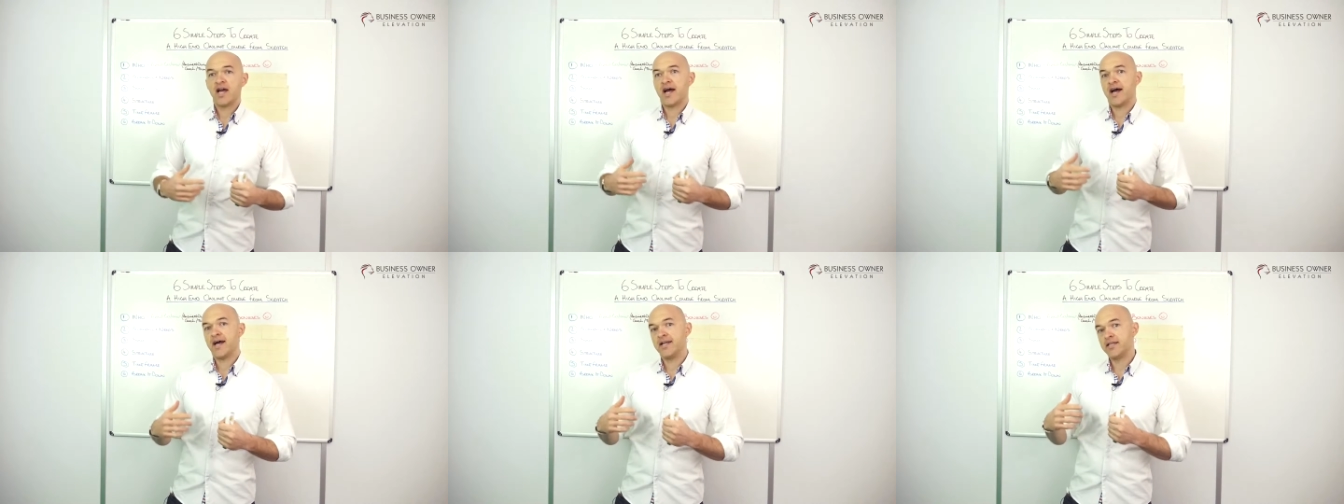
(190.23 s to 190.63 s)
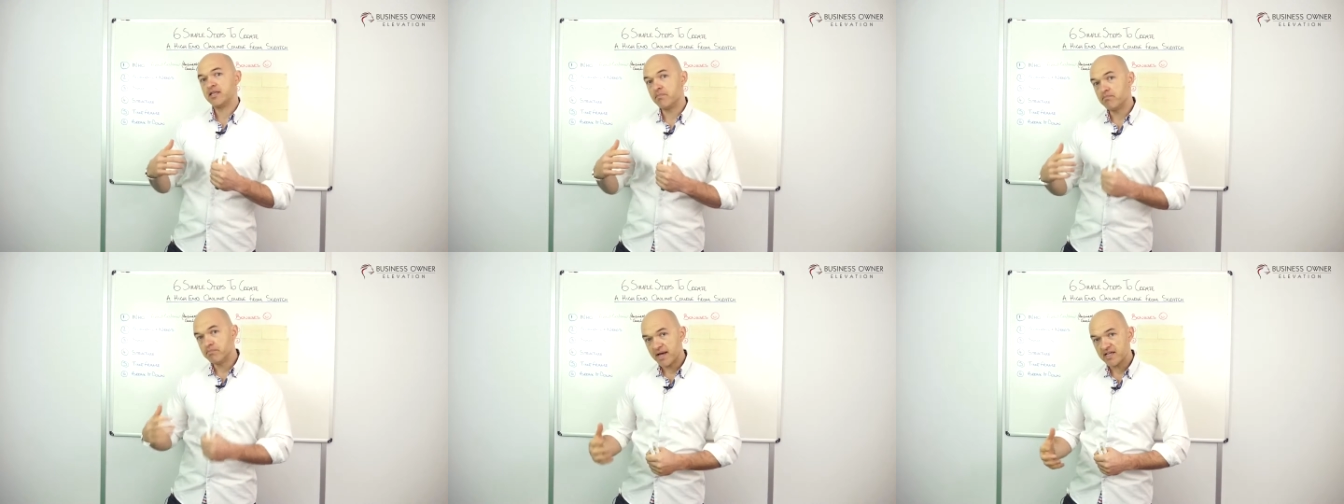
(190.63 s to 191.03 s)
and the
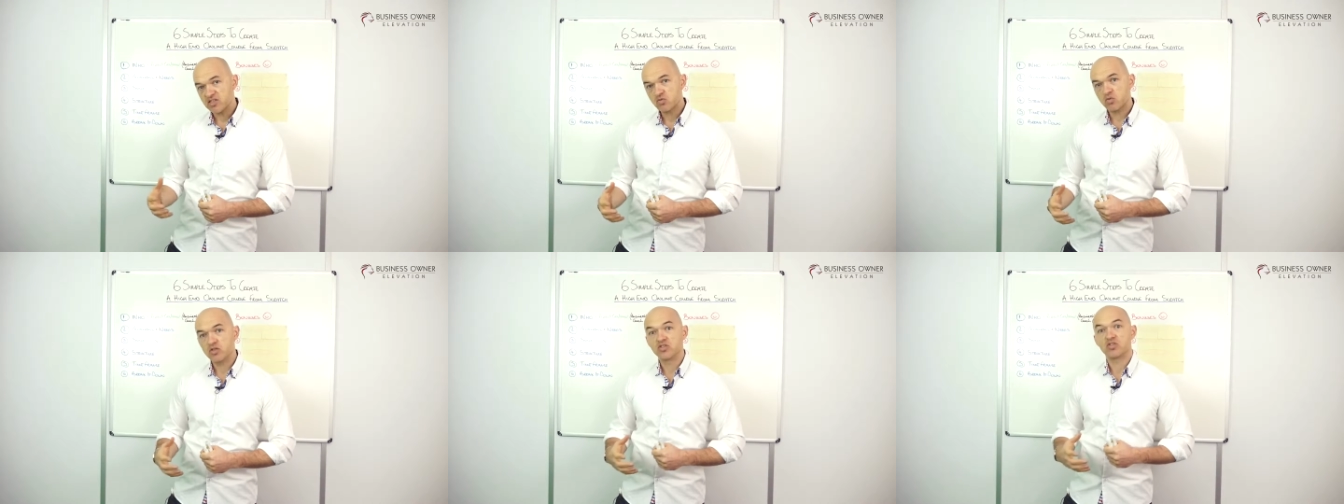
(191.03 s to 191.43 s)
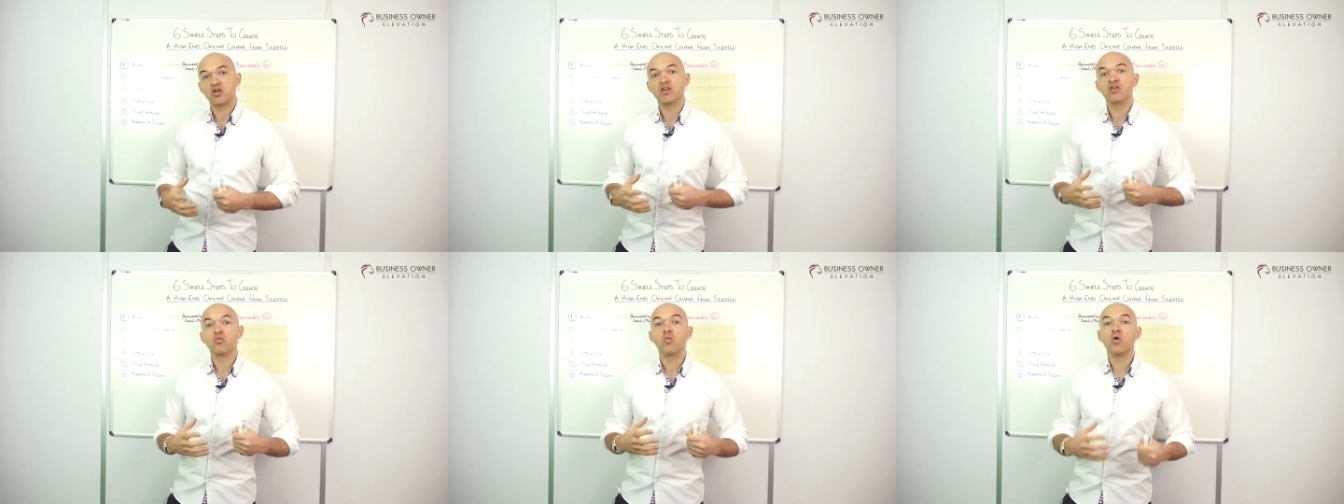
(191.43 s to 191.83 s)
best ones
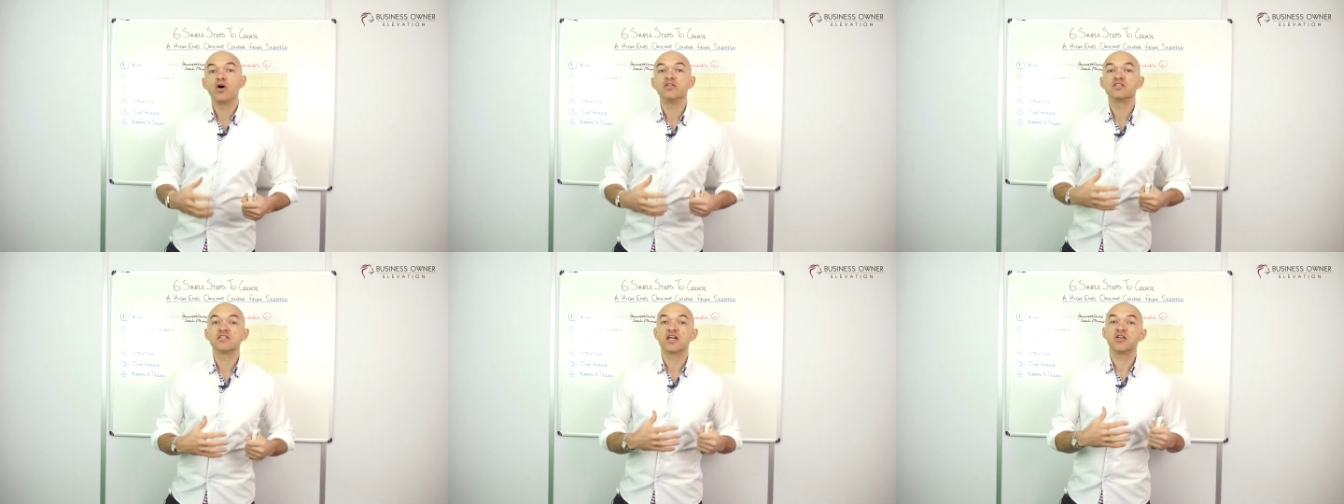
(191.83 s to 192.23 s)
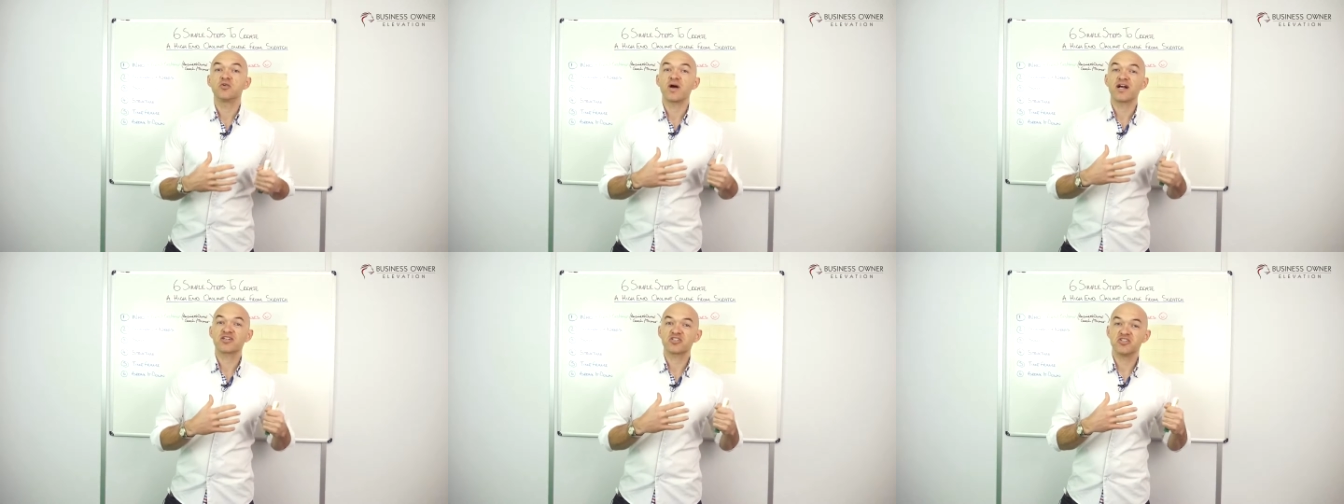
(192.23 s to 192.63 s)
are the ones that you
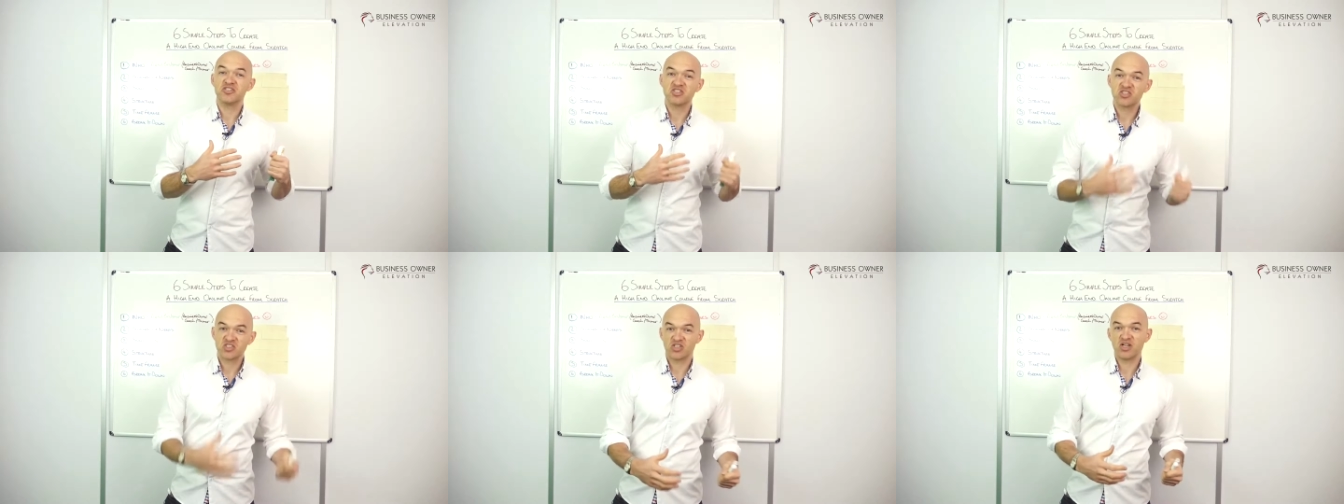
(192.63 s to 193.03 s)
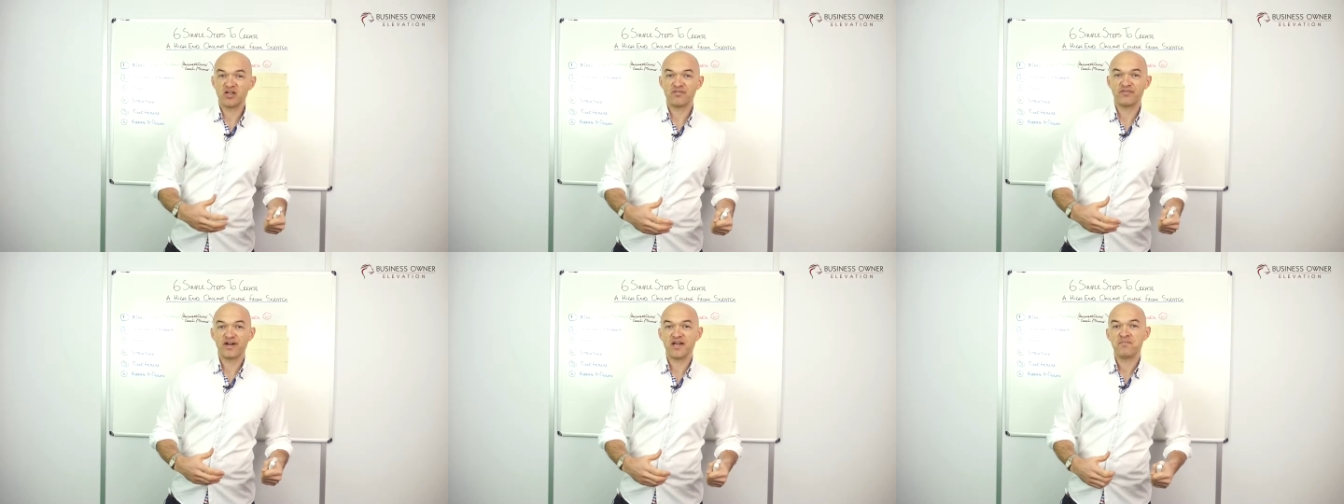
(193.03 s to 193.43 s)
actually
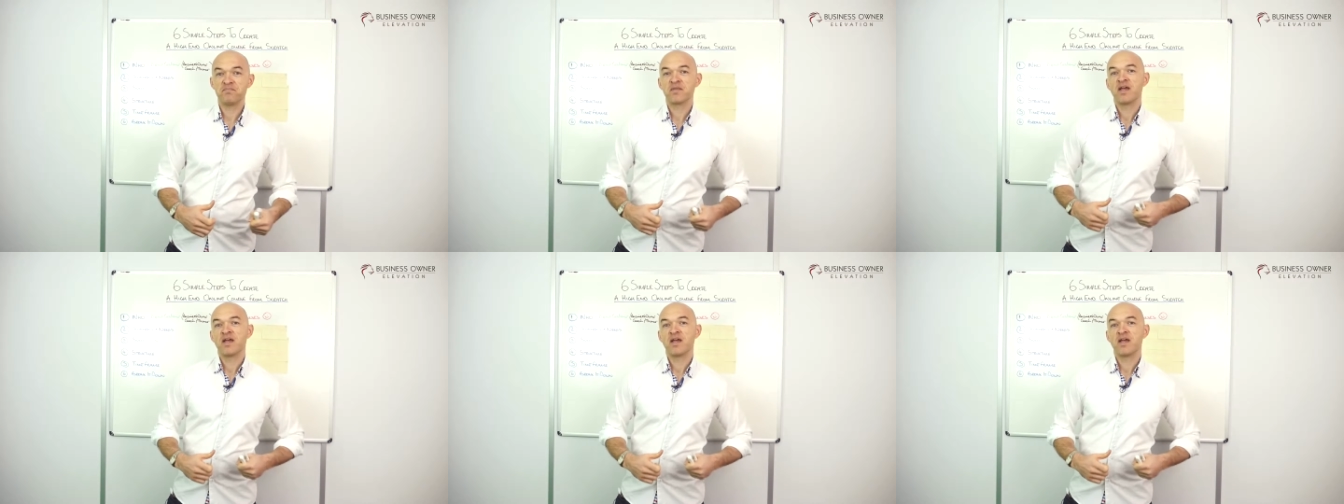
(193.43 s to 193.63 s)
survey.